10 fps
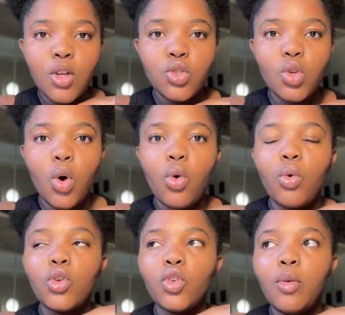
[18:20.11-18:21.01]

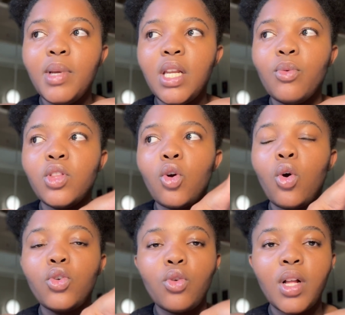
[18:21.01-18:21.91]
So normally when the
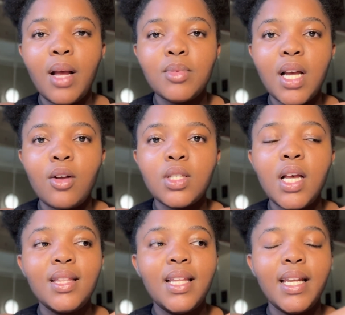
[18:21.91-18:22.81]
court roll comes out,
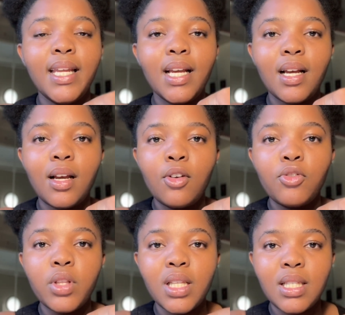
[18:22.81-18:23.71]
the link
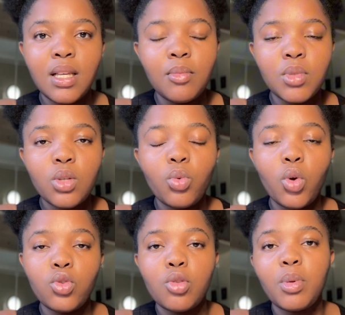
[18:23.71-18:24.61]
for the Teams will
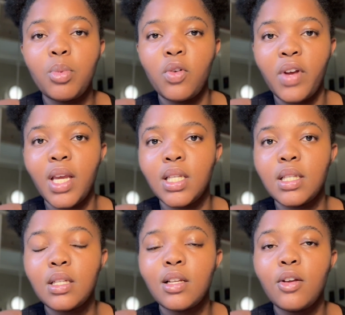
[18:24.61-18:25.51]
also be
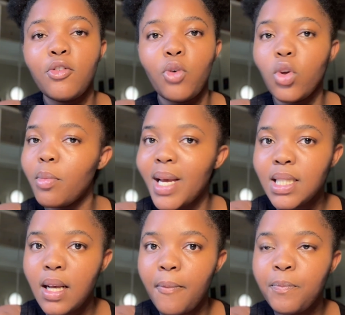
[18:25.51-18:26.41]
provided for your
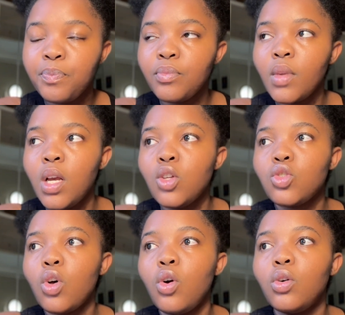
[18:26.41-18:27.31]
matter.
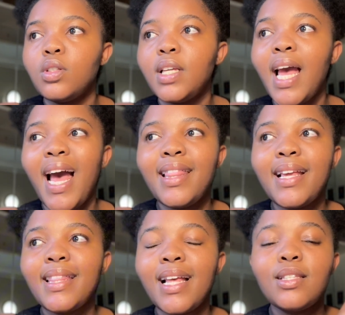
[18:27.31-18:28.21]
So yeah, I
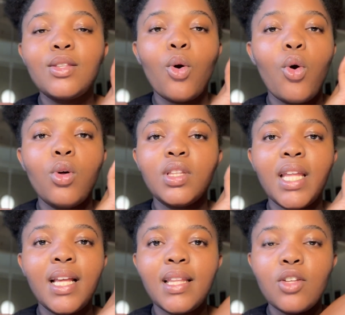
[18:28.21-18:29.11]
think that's the whole
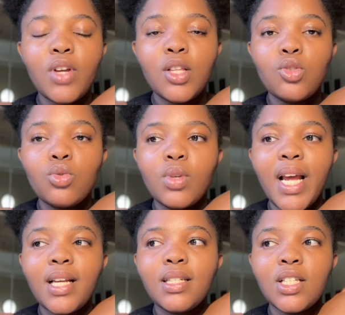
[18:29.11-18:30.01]
thing. They're trying to
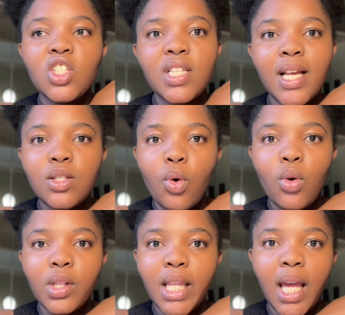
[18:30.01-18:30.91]
like digitize the
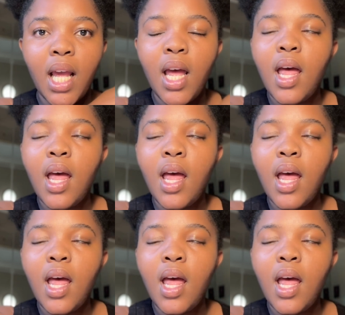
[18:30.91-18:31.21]
whole thing.